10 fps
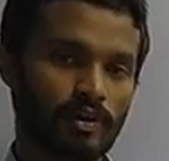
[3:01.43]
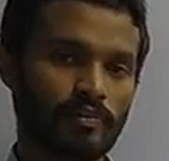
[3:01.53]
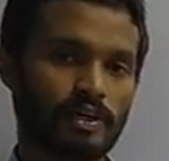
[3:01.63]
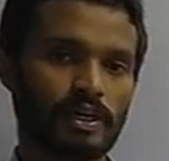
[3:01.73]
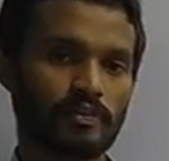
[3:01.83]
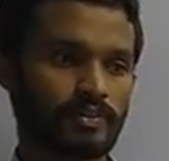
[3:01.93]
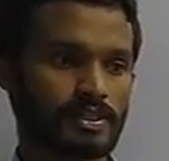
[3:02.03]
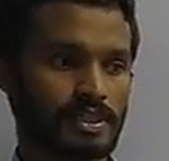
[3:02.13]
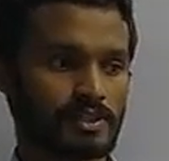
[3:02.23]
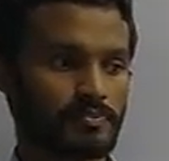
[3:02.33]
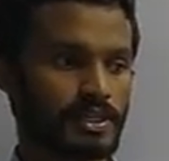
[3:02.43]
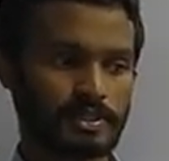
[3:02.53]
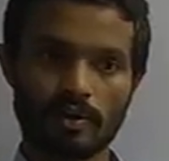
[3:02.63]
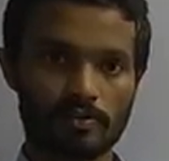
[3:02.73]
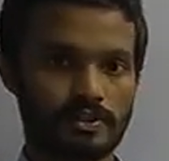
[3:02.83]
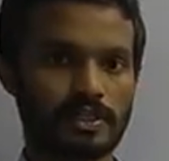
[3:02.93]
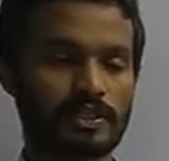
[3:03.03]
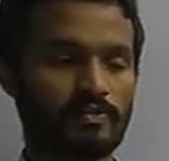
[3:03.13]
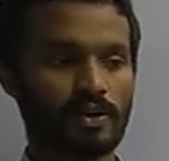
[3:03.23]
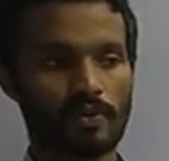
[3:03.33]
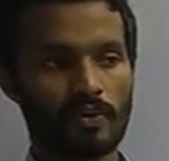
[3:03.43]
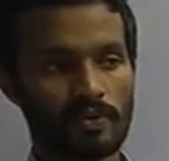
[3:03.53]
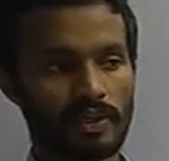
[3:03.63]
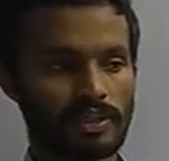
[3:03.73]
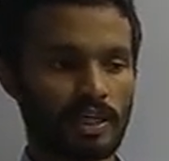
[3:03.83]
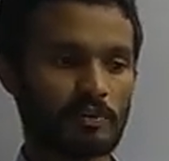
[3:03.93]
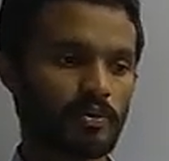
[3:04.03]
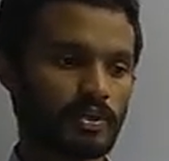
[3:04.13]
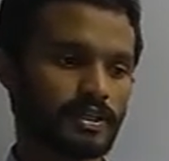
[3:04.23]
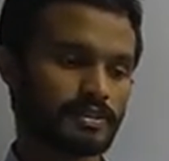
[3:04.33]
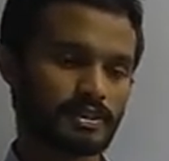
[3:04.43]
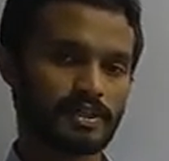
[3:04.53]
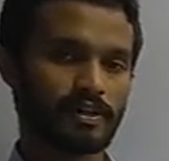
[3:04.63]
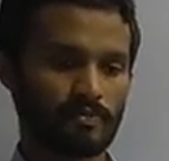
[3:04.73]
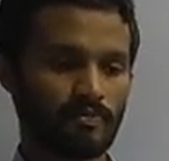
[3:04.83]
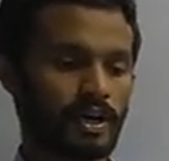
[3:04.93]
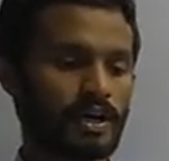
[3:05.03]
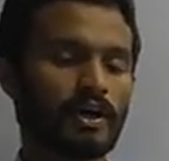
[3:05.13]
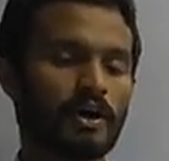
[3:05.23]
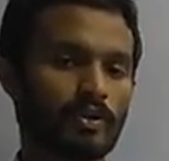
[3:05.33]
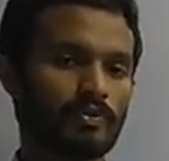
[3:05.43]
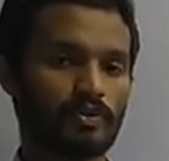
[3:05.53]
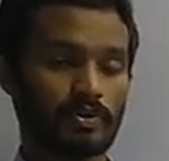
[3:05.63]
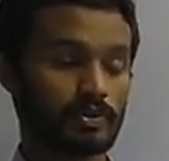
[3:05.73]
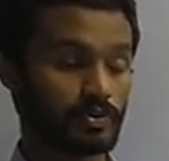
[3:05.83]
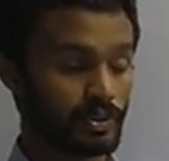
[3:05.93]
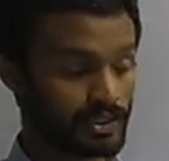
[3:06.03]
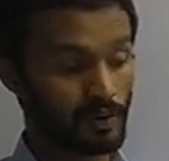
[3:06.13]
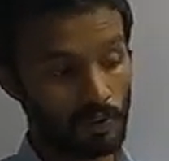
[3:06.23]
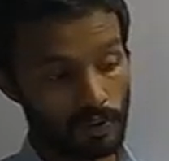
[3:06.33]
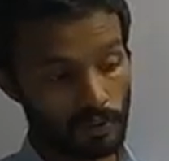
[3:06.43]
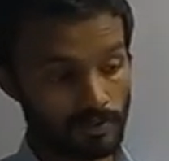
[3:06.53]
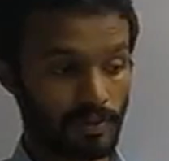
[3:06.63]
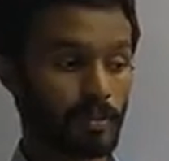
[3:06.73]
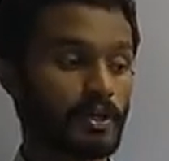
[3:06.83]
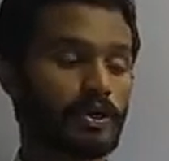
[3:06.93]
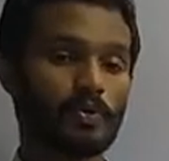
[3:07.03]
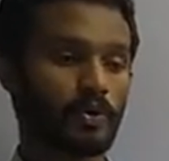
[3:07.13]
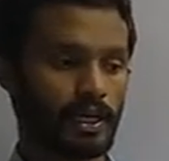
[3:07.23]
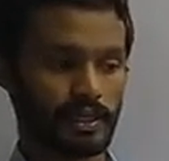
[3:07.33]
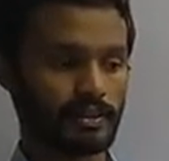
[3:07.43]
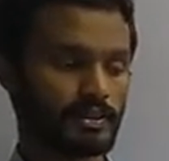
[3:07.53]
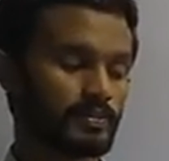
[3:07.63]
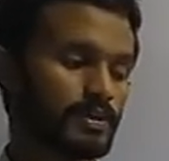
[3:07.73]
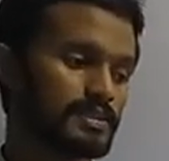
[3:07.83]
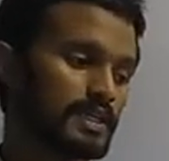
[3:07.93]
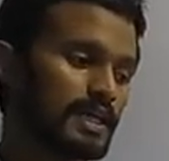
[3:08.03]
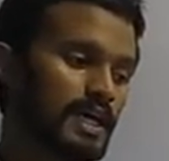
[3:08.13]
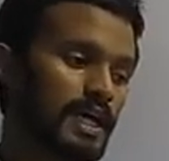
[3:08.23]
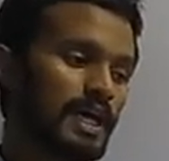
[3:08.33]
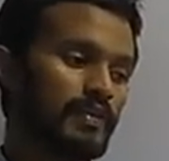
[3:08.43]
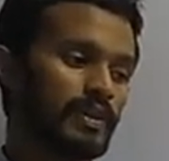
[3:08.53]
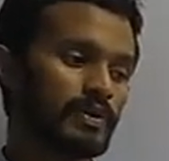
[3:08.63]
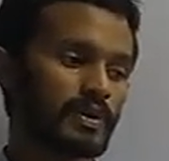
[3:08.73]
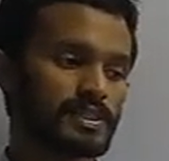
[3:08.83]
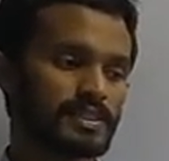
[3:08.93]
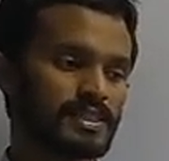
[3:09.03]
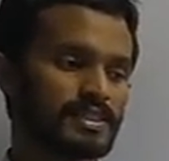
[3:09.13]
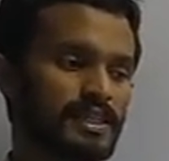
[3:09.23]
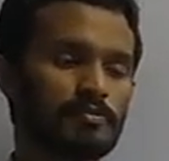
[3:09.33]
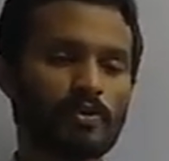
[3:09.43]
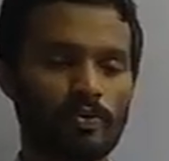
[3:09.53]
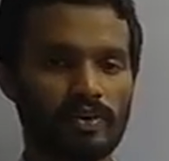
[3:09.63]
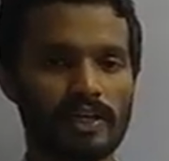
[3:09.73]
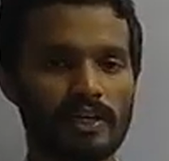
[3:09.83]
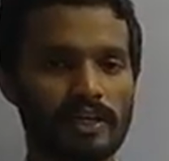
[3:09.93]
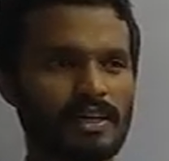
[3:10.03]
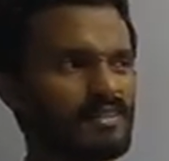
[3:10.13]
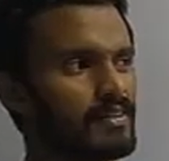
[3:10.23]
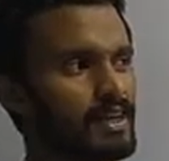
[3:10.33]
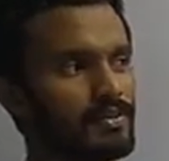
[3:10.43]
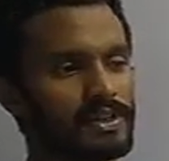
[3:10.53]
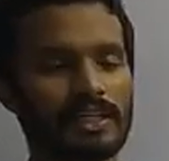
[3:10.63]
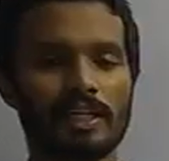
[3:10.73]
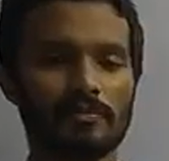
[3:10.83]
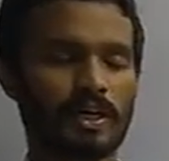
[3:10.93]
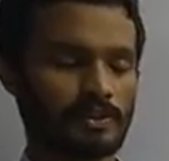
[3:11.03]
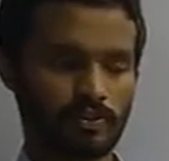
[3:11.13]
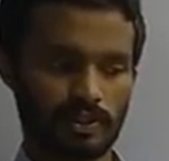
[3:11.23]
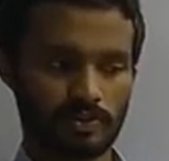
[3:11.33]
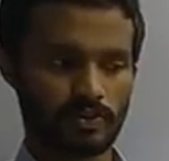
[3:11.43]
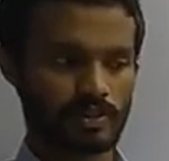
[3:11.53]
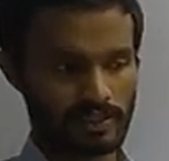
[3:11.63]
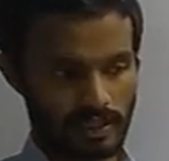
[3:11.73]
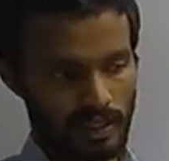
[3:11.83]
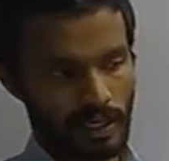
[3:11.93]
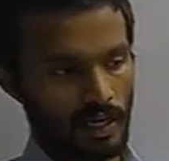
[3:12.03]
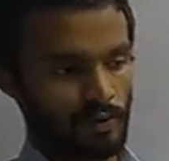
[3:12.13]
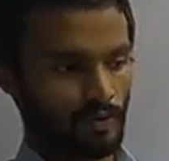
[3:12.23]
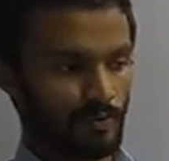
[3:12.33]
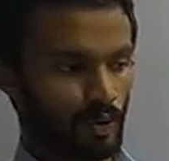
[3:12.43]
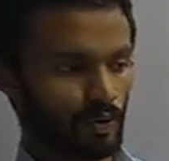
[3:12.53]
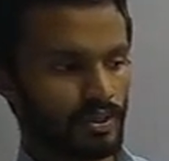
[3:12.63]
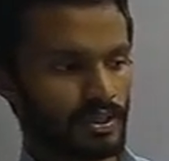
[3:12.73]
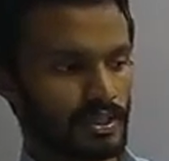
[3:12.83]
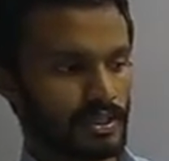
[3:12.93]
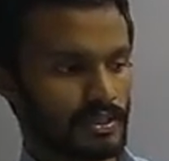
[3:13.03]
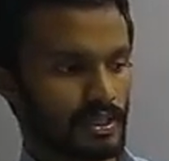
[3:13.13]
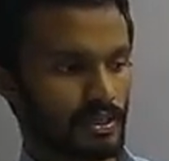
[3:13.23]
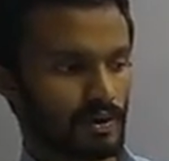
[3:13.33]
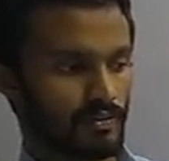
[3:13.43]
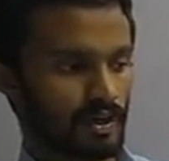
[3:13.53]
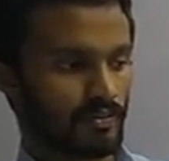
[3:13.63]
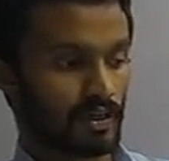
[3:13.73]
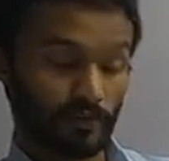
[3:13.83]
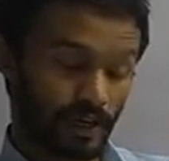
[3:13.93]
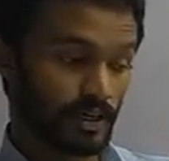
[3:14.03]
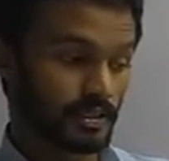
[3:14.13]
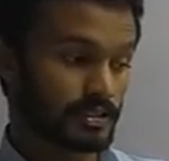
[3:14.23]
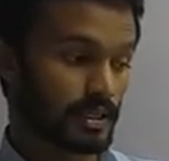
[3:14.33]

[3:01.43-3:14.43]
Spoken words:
of gravity of the 6 basic objects, and when you go to the exam you will just get 1 out of those 6 or maybe 2 like in this question. Then you can just easily prove it and get around 30 marks for this question. For proving the center of gravity, finding